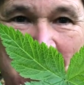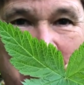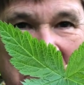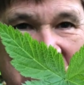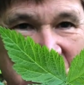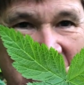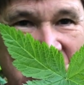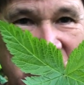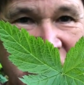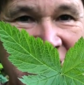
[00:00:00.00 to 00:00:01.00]
but a
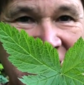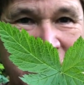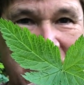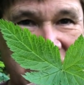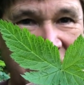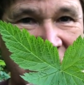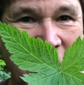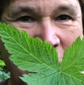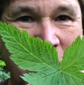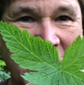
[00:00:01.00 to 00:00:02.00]
treasured Pacific
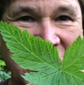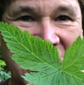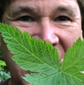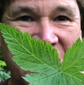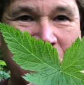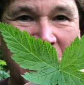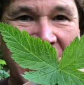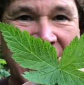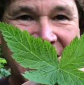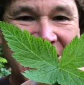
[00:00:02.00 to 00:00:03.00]
Northwest native
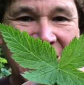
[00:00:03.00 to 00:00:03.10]
plant